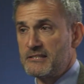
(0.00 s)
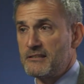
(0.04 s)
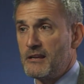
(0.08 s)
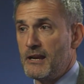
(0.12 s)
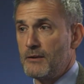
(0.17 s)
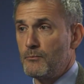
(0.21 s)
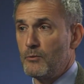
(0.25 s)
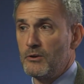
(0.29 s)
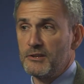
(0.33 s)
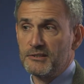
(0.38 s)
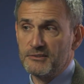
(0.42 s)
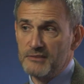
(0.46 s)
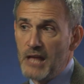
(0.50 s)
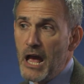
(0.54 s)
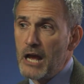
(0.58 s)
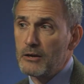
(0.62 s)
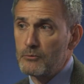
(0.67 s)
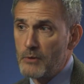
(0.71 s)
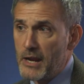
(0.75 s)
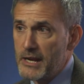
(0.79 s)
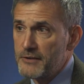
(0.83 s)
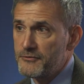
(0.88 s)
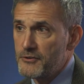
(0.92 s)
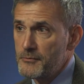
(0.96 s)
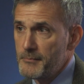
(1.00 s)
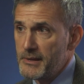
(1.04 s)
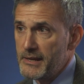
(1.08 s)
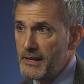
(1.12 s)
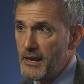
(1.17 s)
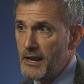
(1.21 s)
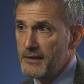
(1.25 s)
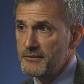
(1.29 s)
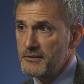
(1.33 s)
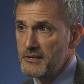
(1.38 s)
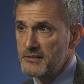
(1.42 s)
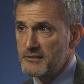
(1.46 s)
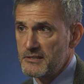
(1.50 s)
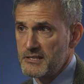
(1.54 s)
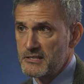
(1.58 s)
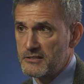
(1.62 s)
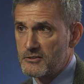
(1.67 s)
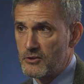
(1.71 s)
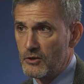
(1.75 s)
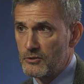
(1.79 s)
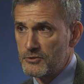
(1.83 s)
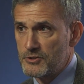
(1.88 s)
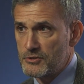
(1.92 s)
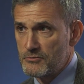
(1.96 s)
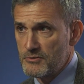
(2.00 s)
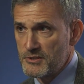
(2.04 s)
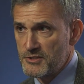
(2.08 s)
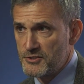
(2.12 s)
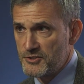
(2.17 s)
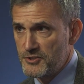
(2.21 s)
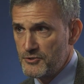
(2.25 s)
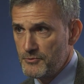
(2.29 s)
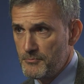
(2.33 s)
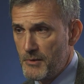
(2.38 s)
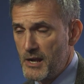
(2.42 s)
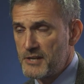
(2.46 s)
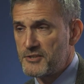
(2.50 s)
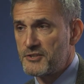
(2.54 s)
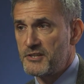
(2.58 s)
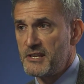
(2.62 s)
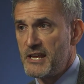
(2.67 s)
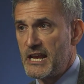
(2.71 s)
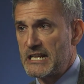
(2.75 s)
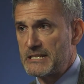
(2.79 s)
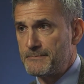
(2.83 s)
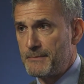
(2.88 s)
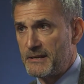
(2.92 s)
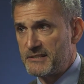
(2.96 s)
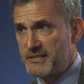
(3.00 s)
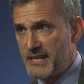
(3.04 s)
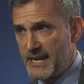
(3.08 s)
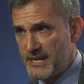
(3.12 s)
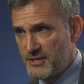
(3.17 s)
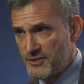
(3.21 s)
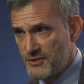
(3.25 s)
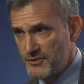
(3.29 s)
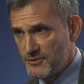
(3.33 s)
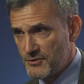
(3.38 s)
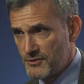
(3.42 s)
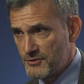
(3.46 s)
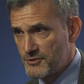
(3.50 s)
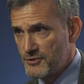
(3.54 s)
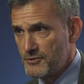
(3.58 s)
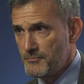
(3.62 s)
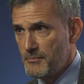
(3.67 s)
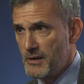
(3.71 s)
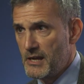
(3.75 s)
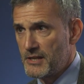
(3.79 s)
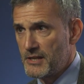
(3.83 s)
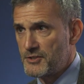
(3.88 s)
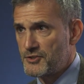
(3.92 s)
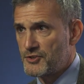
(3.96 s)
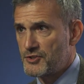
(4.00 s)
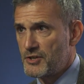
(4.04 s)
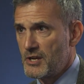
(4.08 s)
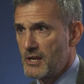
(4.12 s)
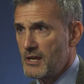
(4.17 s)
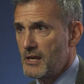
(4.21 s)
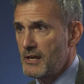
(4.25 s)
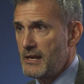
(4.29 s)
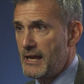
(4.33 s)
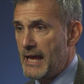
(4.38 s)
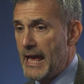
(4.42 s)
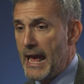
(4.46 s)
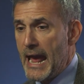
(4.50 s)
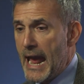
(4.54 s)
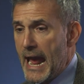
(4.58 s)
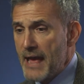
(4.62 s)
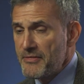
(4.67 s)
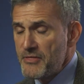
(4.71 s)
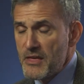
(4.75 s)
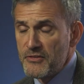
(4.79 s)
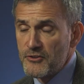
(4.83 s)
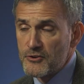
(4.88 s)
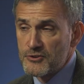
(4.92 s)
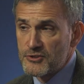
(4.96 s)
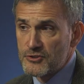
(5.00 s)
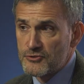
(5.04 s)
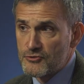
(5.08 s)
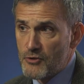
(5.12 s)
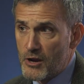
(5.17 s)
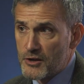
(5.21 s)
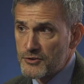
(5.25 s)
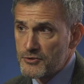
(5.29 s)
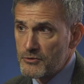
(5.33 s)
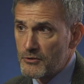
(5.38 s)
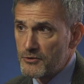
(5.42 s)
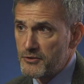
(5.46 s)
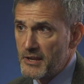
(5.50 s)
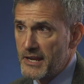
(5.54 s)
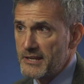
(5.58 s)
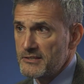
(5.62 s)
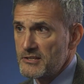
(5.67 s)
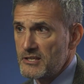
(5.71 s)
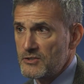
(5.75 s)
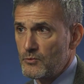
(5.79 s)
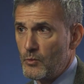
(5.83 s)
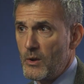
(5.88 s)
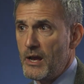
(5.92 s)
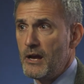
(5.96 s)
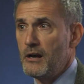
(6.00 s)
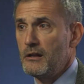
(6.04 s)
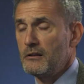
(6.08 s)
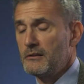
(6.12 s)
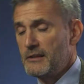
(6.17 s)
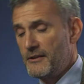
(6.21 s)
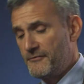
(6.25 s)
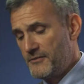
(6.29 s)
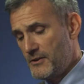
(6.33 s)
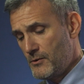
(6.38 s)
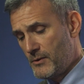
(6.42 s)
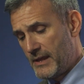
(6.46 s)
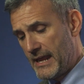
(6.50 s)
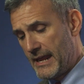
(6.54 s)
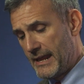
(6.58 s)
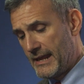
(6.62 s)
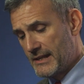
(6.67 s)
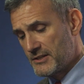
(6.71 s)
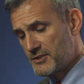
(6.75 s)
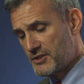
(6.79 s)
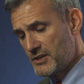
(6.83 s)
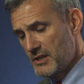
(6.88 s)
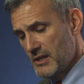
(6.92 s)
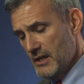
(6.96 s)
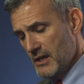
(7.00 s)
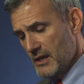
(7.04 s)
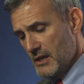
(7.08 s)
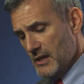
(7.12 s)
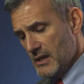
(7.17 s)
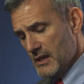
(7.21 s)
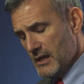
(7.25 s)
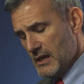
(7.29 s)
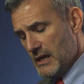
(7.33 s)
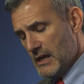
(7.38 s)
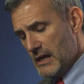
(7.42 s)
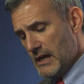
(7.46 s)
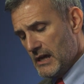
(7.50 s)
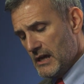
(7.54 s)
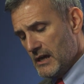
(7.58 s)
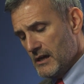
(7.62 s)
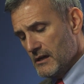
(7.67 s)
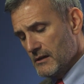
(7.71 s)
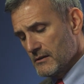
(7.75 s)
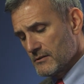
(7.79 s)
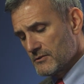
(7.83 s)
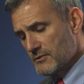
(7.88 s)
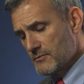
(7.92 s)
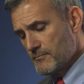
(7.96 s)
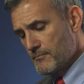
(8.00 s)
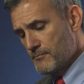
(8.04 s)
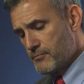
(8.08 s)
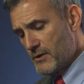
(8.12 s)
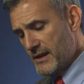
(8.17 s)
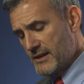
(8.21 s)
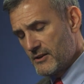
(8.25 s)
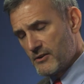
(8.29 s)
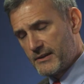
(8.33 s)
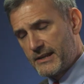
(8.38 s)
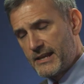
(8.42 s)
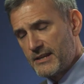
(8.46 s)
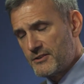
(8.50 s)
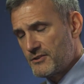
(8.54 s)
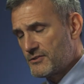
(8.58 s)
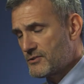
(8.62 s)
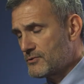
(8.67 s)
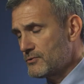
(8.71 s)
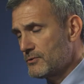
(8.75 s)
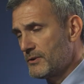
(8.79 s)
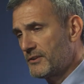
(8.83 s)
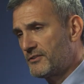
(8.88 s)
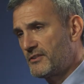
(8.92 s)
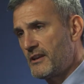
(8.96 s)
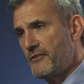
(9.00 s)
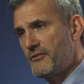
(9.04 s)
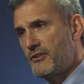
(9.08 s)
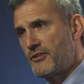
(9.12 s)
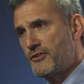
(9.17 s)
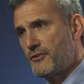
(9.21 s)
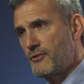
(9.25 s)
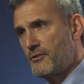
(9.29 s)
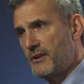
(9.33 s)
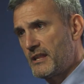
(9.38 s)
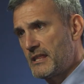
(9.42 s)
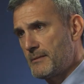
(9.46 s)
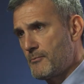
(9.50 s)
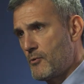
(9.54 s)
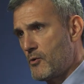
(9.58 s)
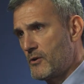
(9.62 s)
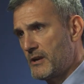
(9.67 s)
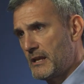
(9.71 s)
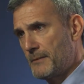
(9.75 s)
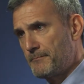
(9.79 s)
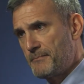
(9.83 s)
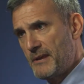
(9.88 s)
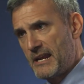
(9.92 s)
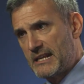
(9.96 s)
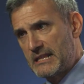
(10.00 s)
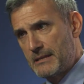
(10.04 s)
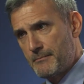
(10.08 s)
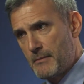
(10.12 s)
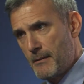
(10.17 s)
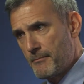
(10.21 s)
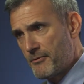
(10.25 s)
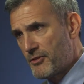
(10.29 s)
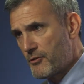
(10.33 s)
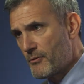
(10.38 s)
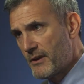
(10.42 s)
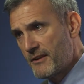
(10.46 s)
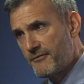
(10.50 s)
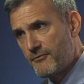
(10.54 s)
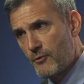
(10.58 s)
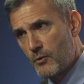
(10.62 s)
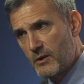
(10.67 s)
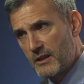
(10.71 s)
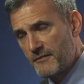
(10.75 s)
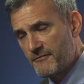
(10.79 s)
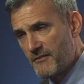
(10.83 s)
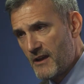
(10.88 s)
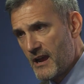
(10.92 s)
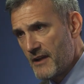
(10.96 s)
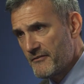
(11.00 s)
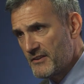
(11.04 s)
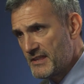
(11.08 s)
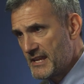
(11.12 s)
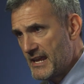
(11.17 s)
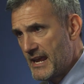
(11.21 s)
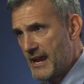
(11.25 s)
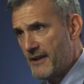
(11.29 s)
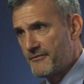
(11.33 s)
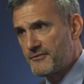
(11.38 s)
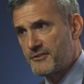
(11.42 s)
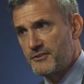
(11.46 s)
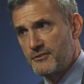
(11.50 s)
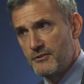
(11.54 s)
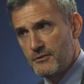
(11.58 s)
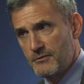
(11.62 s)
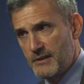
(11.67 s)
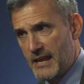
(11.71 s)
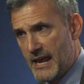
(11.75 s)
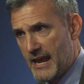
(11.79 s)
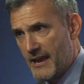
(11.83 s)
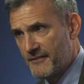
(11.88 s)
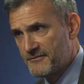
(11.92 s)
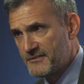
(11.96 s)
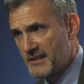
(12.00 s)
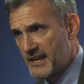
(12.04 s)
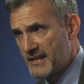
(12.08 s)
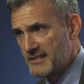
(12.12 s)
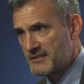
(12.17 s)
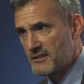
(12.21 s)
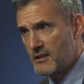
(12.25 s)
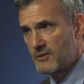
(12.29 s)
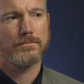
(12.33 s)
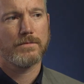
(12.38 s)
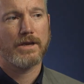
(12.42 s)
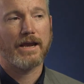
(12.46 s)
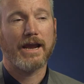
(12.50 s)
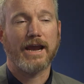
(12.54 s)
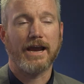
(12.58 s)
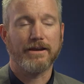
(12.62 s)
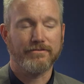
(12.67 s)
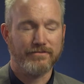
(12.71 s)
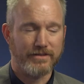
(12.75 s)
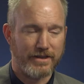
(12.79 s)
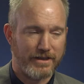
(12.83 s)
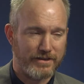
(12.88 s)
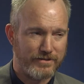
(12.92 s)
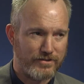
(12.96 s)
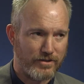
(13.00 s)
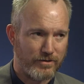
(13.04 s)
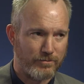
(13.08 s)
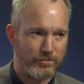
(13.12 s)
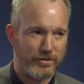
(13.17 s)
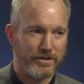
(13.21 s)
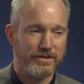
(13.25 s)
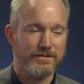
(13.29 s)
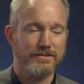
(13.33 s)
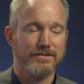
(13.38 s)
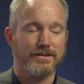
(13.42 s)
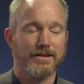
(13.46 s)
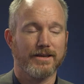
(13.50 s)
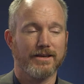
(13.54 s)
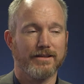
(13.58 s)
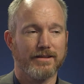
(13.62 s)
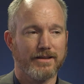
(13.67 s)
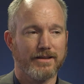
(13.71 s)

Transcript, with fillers: decide, well, it's not right for me. I, this, this, culture is too much. The expectations are too much. And, and then there's structural things as well. If you can't uh, bring your kid to school at 7.30 in the morning, pick them up 3.45 in the afternoon, half days on Wednesday. Half days on Wednesday. No